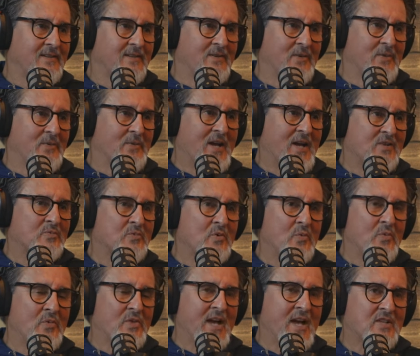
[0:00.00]
You know, that's
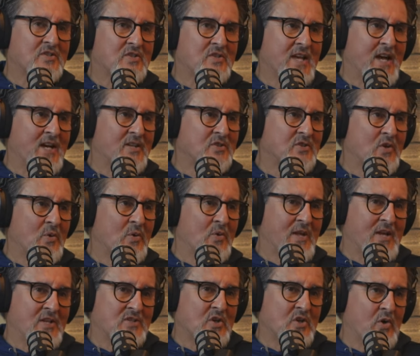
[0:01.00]
what that's that's
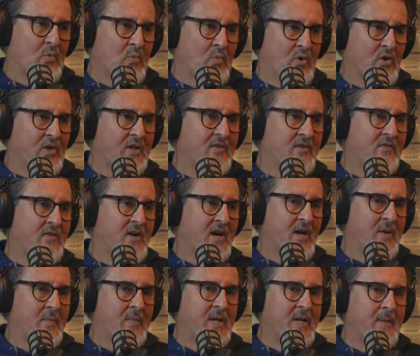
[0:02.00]
our that's our work
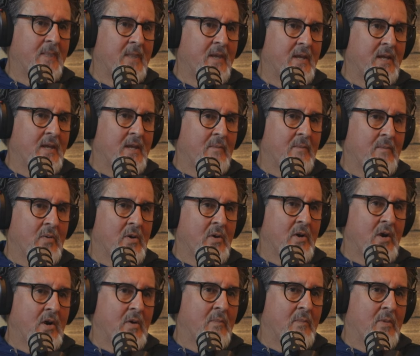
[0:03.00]
environment,
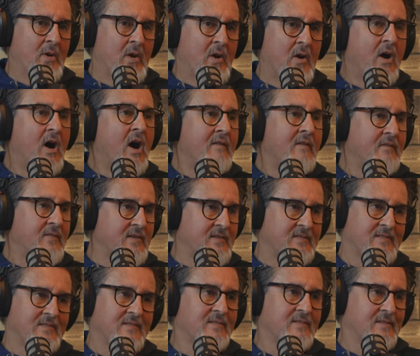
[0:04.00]
but our but our
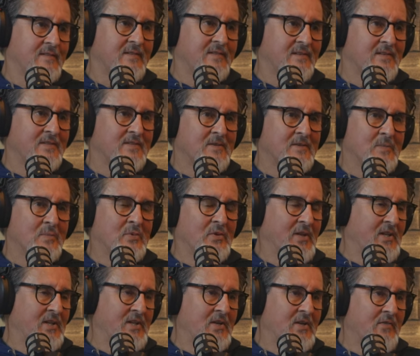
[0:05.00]
office is
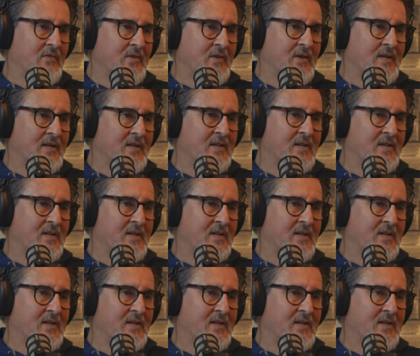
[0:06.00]
completely different.